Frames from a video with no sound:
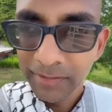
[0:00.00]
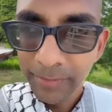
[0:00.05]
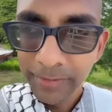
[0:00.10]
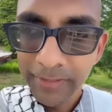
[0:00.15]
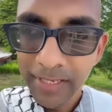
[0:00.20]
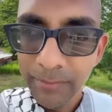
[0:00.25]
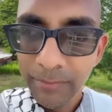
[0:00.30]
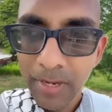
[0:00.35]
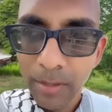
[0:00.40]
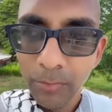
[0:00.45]
them and
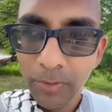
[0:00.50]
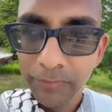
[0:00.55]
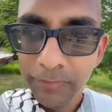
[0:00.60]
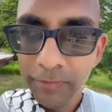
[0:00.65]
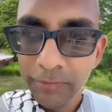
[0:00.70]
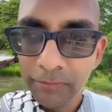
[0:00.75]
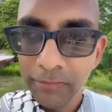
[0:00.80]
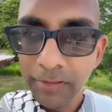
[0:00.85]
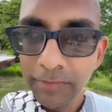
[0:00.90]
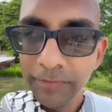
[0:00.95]
keep them off
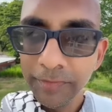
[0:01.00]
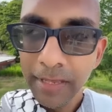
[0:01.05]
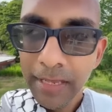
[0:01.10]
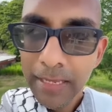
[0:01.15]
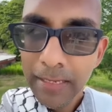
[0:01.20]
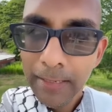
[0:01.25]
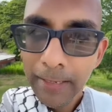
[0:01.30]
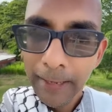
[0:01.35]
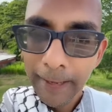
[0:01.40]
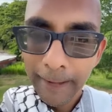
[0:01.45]
the streets.
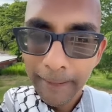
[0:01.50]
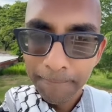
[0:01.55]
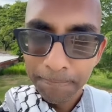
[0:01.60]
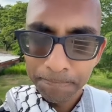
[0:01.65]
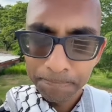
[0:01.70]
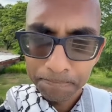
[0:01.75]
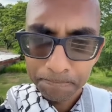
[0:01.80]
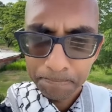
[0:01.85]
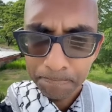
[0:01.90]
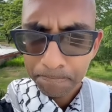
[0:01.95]

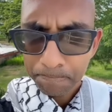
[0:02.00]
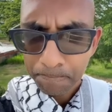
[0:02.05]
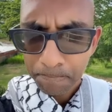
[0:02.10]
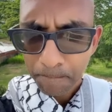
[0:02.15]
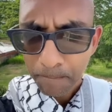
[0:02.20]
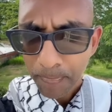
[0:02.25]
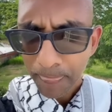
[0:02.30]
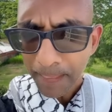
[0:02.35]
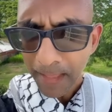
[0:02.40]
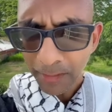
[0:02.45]
Um,
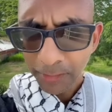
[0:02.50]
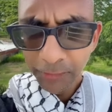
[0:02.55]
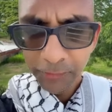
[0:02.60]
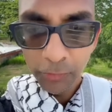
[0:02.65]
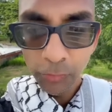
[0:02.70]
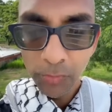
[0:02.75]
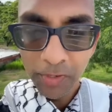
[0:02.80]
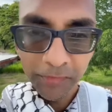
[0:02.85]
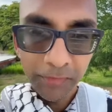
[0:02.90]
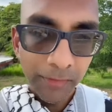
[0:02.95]
the
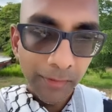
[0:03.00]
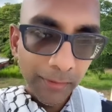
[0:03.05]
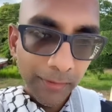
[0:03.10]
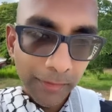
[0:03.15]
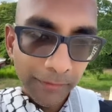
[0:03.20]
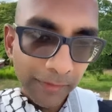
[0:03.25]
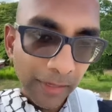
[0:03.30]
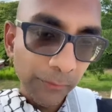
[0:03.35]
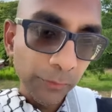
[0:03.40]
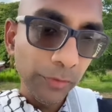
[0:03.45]
situation in
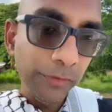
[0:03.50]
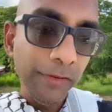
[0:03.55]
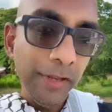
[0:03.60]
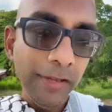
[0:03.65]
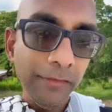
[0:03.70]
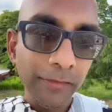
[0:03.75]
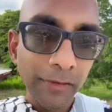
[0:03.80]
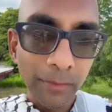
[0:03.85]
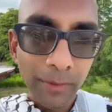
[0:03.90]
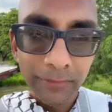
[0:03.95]
El Salvador
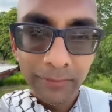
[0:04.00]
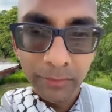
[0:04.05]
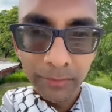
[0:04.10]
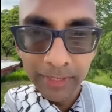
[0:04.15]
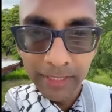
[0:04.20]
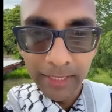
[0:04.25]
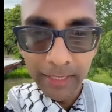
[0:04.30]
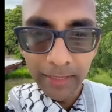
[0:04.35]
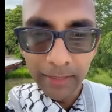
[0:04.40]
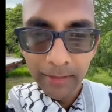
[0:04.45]
changed, however,
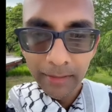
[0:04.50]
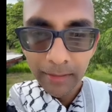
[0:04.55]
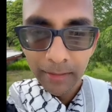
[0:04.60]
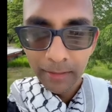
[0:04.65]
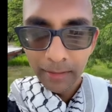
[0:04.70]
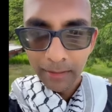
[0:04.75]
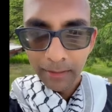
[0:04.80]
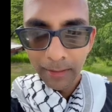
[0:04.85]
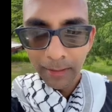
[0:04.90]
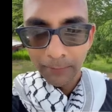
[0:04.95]
with the
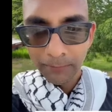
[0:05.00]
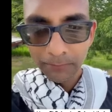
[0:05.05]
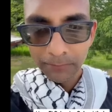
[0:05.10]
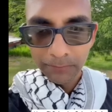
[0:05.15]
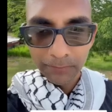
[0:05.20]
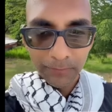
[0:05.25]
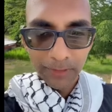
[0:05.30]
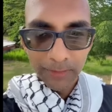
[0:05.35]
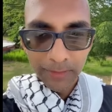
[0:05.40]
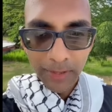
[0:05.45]

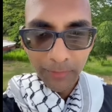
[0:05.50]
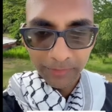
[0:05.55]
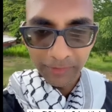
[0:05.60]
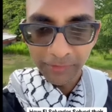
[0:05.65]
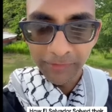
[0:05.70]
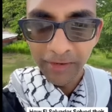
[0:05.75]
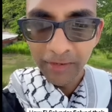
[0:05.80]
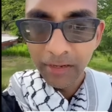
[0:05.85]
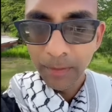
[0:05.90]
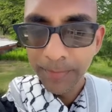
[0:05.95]
um, there was a
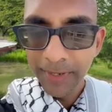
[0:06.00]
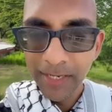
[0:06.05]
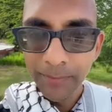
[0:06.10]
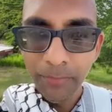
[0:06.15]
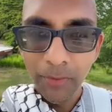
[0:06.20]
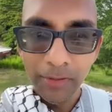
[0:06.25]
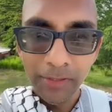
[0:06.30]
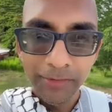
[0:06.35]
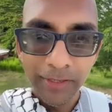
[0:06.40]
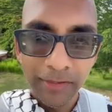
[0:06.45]
shake-up in the
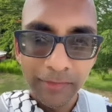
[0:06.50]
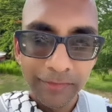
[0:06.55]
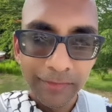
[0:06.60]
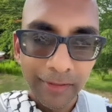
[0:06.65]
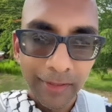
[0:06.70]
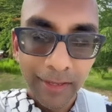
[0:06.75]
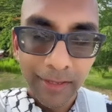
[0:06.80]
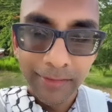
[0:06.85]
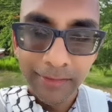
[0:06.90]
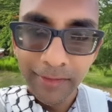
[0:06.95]
politics,
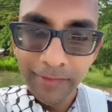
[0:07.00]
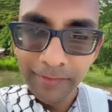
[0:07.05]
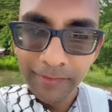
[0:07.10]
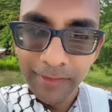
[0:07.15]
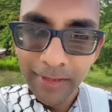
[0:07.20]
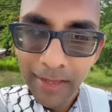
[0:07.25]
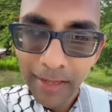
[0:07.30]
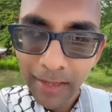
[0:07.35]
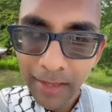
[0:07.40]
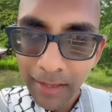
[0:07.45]
and
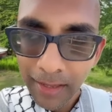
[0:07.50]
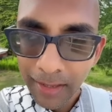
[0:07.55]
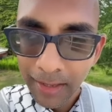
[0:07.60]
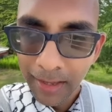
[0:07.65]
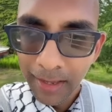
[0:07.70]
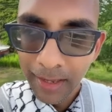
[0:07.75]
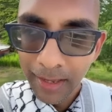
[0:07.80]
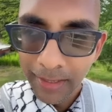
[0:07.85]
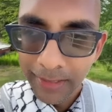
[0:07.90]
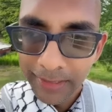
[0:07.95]
this
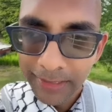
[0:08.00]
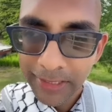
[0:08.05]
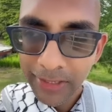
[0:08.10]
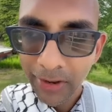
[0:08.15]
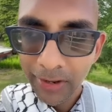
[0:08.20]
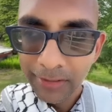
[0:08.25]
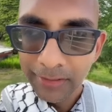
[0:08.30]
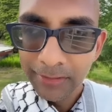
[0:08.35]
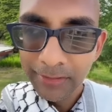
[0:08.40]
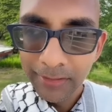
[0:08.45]
uh,
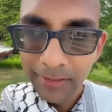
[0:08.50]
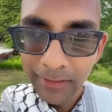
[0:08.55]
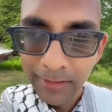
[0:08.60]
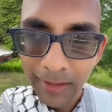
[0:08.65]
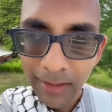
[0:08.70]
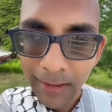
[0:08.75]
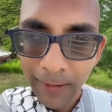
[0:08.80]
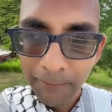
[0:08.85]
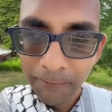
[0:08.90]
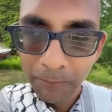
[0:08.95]
young
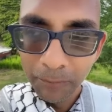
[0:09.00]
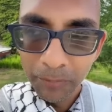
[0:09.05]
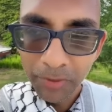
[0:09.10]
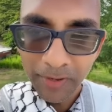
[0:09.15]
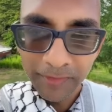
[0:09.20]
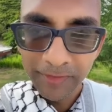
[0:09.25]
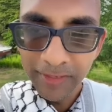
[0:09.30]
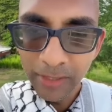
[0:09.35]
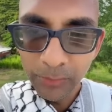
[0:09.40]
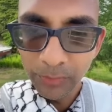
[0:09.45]
um,
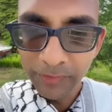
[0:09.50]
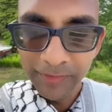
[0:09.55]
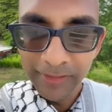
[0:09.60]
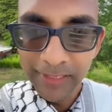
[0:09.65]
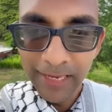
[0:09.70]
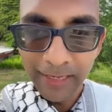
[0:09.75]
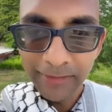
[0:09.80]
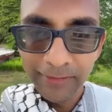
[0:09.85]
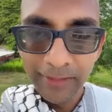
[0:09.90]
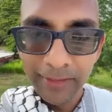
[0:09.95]
president was
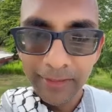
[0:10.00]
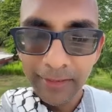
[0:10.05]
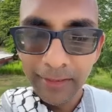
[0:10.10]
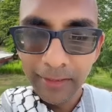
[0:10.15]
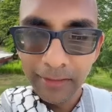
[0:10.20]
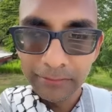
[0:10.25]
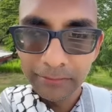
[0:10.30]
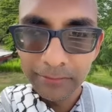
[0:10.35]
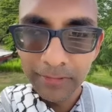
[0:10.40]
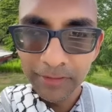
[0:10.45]
elected, uh,
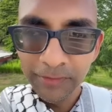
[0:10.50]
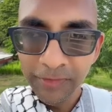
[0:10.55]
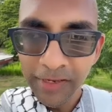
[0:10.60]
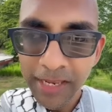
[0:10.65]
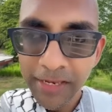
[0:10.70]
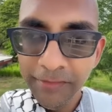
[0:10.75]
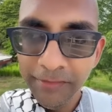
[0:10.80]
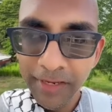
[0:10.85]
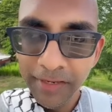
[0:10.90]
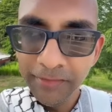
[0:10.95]

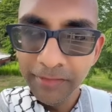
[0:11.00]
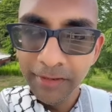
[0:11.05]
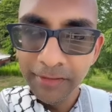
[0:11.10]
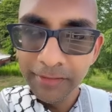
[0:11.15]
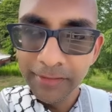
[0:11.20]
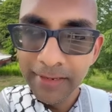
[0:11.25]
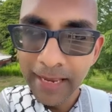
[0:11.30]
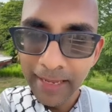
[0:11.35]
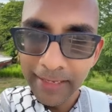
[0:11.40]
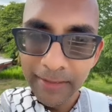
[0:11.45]
change
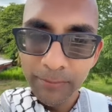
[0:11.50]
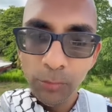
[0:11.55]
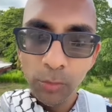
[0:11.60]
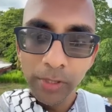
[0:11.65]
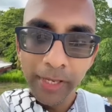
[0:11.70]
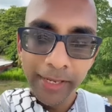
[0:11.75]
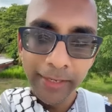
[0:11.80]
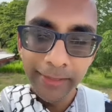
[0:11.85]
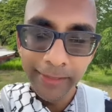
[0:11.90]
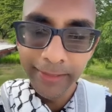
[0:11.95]
agent, Nayib
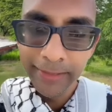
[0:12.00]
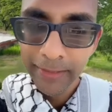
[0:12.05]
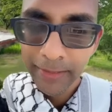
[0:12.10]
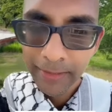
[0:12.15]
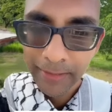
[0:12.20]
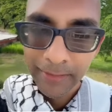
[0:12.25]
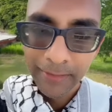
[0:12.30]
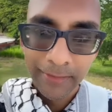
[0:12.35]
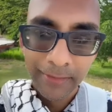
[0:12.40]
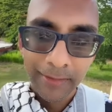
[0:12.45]
Bukele,
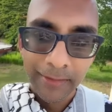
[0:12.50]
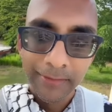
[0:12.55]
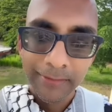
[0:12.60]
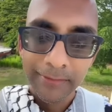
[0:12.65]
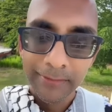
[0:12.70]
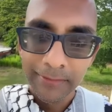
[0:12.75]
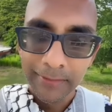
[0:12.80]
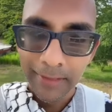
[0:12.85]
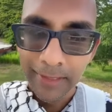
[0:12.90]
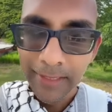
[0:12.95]

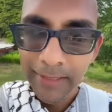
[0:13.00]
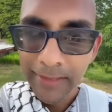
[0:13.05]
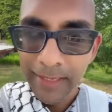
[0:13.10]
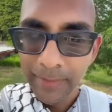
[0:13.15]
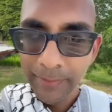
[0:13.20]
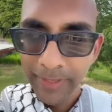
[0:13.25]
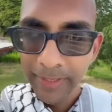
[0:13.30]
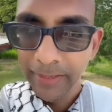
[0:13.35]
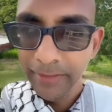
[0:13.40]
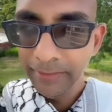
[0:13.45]
and he
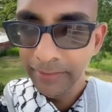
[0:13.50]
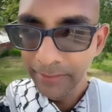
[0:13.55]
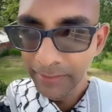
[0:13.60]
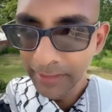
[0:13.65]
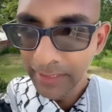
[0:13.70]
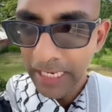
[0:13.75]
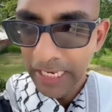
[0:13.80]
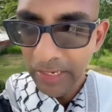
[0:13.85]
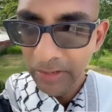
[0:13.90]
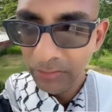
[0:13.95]
came in and
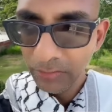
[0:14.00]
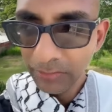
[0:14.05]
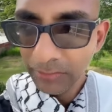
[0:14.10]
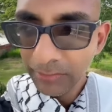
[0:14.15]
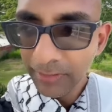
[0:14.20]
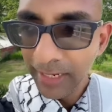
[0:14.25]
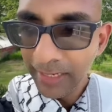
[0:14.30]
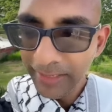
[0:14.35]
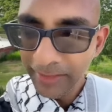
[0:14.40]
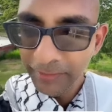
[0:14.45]
he
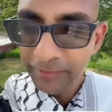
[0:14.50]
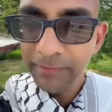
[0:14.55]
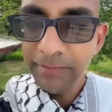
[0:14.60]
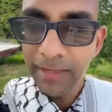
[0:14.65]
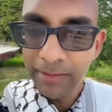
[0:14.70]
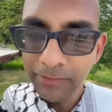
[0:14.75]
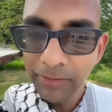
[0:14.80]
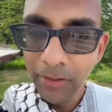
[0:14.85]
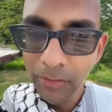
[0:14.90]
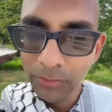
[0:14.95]
really
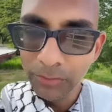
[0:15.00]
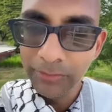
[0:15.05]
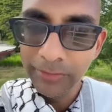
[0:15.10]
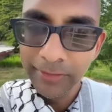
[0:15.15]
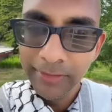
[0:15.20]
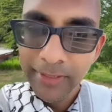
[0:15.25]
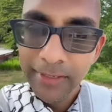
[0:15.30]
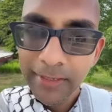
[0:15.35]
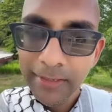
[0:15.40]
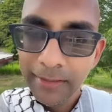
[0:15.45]
set out
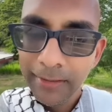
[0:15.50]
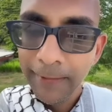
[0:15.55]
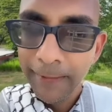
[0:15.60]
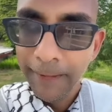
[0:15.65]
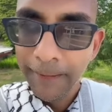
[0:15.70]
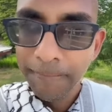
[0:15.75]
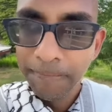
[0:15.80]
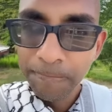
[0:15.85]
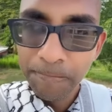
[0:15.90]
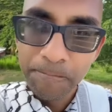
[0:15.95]

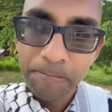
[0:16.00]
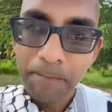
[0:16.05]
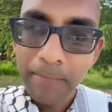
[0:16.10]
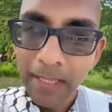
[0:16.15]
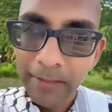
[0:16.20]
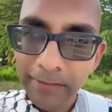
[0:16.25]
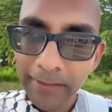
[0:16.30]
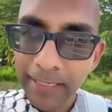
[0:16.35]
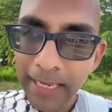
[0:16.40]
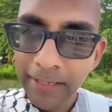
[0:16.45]
um,
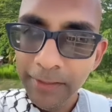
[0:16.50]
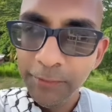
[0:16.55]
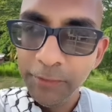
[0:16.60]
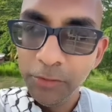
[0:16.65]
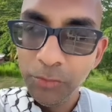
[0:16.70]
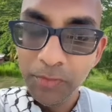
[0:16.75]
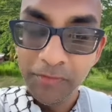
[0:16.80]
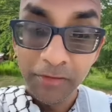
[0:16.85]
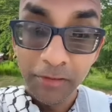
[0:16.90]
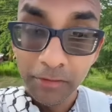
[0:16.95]
to get the
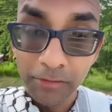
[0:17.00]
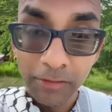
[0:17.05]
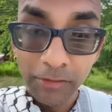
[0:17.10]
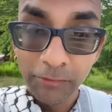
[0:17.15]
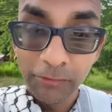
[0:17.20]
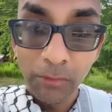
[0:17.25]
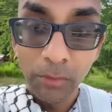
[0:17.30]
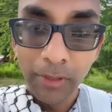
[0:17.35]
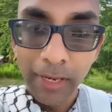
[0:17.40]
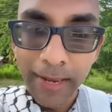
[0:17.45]
situation under
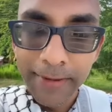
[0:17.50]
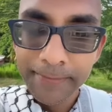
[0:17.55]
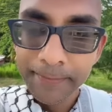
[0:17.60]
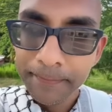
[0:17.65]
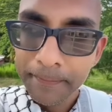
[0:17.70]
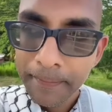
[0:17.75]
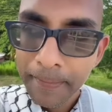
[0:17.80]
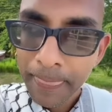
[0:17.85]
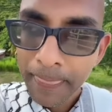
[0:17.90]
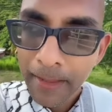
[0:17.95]
control. And,
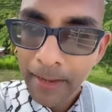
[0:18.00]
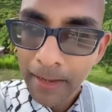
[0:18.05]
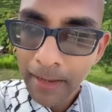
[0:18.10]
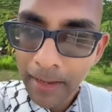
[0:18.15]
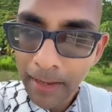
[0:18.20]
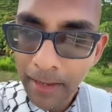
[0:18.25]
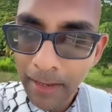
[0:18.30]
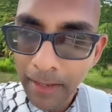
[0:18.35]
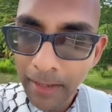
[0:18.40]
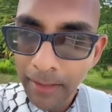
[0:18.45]

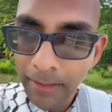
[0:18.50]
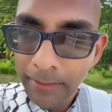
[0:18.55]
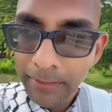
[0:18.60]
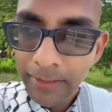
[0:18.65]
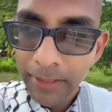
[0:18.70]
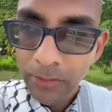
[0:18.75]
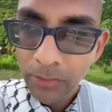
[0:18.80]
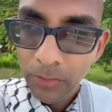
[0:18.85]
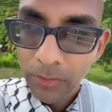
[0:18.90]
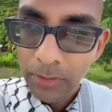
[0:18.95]

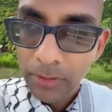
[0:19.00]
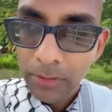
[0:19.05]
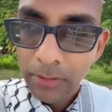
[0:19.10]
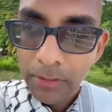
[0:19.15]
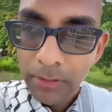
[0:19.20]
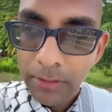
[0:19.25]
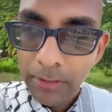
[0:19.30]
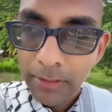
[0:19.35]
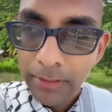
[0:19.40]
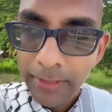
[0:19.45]
you know,
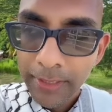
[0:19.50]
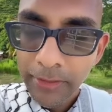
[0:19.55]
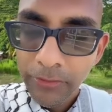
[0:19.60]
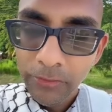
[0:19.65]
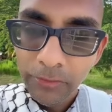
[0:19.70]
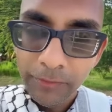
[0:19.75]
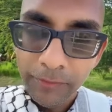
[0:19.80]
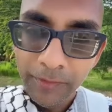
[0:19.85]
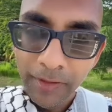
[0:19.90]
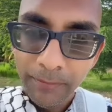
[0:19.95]
he
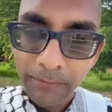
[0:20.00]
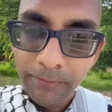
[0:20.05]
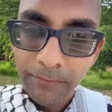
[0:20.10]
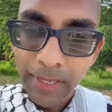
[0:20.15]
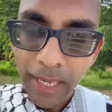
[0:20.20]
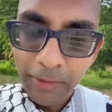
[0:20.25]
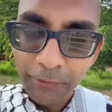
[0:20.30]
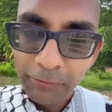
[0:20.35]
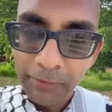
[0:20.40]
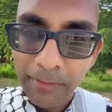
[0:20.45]
took some
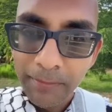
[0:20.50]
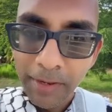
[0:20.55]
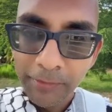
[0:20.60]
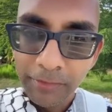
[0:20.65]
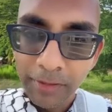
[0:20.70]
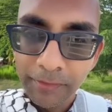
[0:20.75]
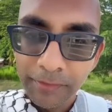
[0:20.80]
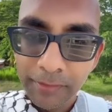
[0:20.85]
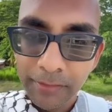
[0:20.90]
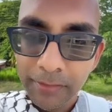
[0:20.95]
extreme
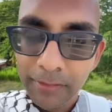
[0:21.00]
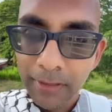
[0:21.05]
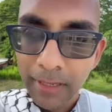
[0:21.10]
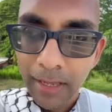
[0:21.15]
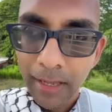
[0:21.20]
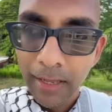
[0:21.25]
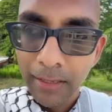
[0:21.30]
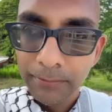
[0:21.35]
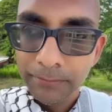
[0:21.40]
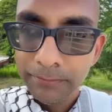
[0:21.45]
measures.
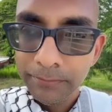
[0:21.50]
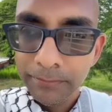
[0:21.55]
Uh,